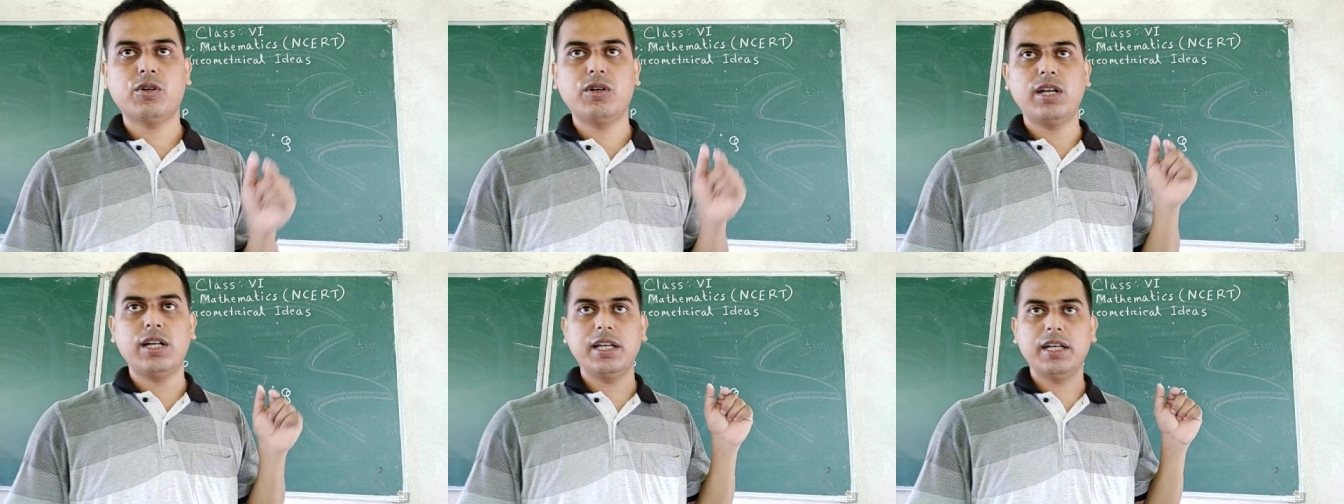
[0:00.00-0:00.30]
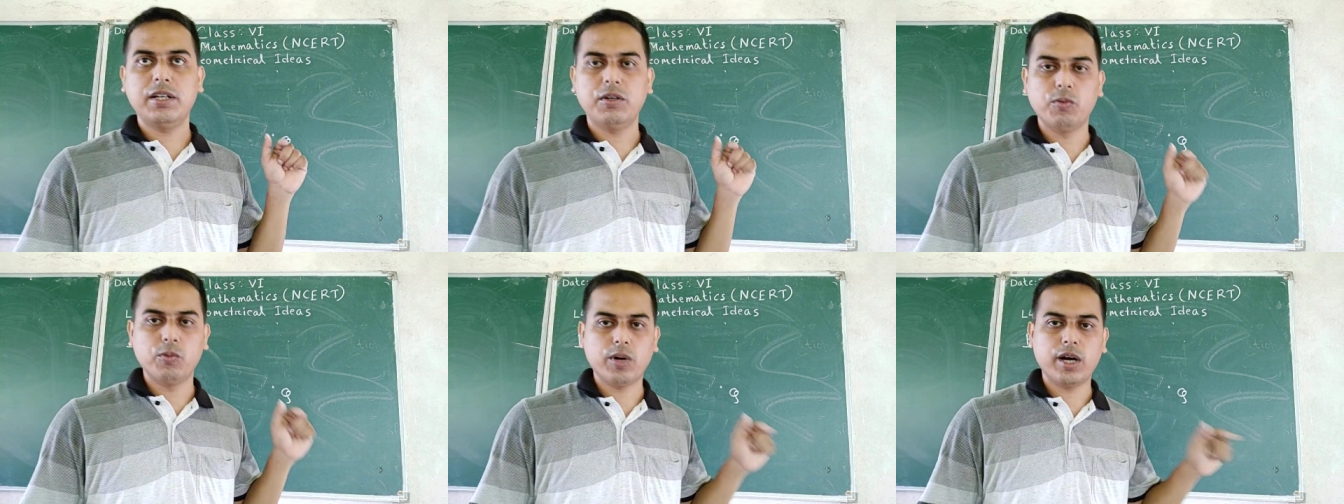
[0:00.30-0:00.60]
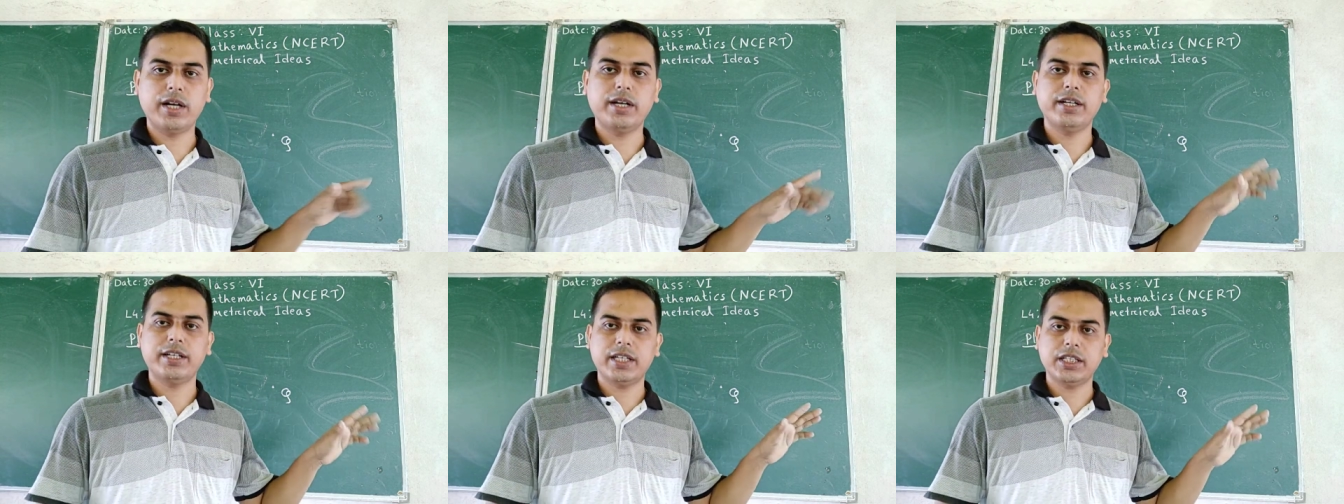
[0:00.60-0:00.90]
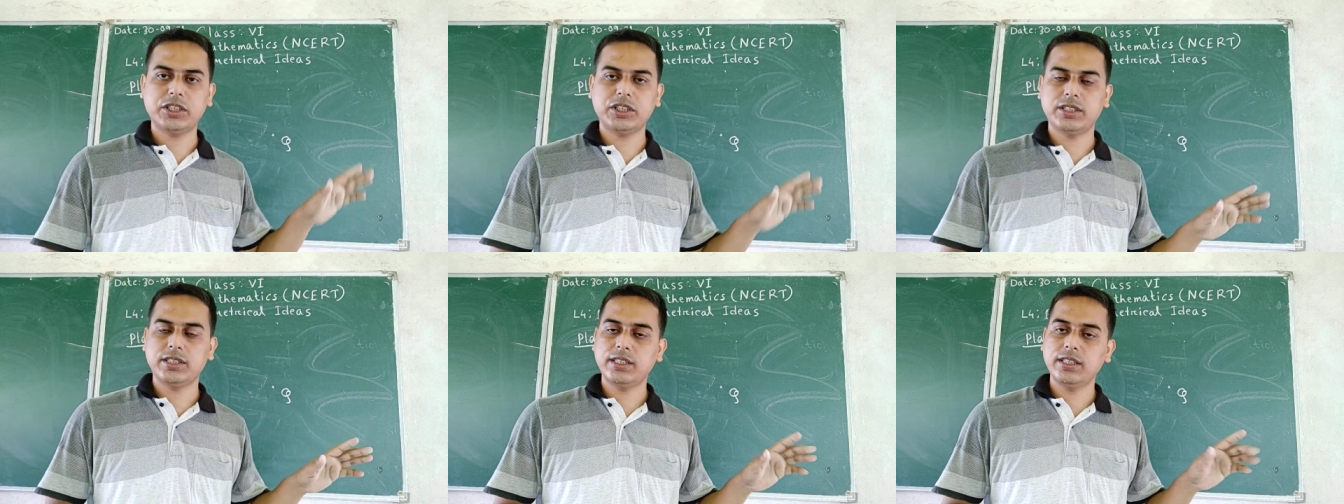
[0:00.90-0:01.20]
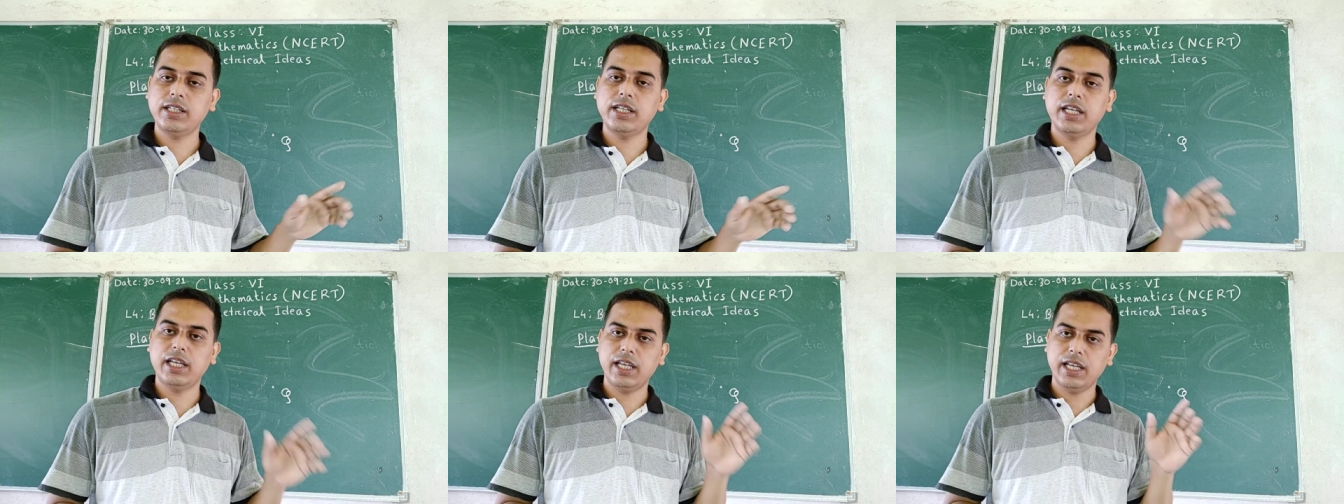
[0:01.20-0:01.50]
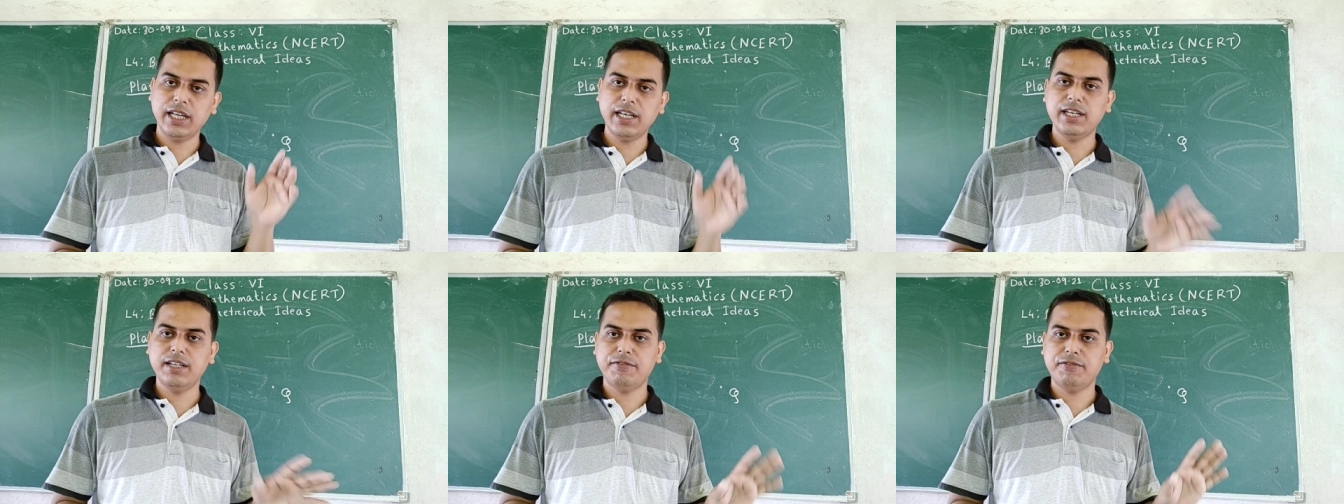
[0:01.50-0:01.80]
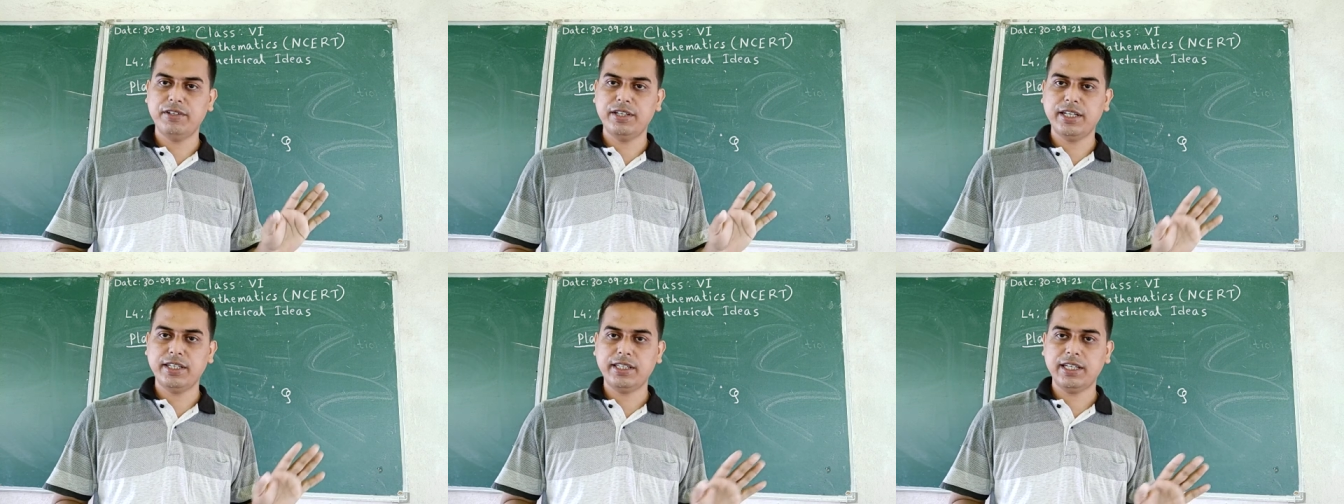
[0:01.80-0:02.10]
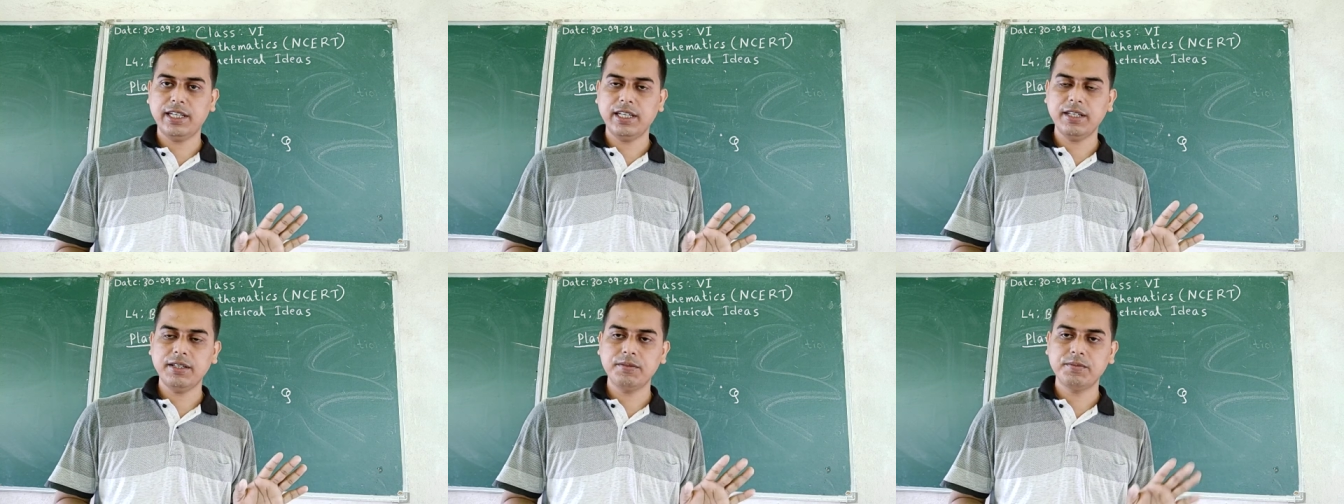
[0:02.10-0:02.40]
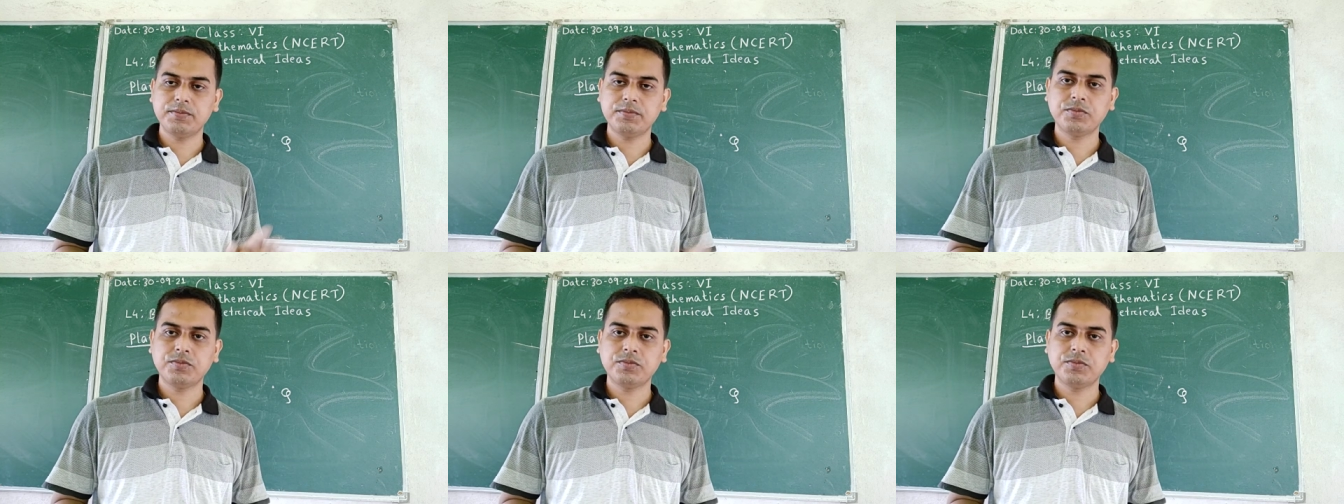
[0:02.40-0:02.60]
only in one direction indefinitely.